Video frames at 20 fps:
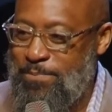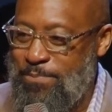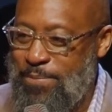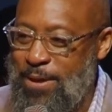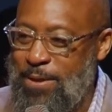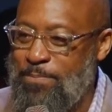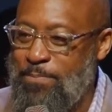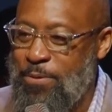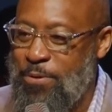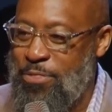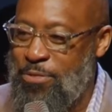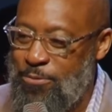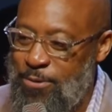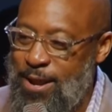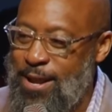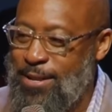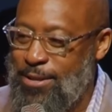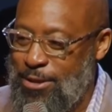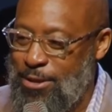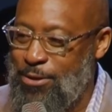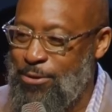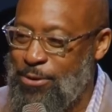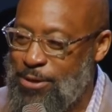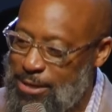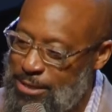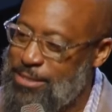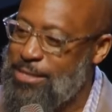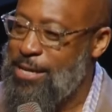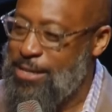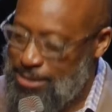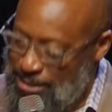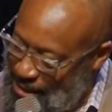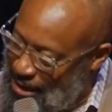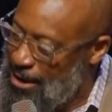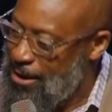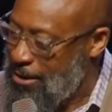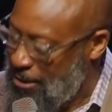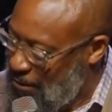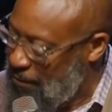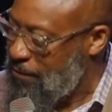People threaten you because they're
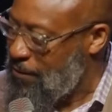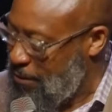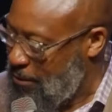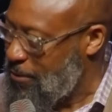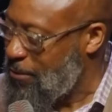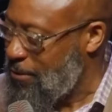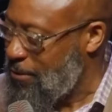scared of you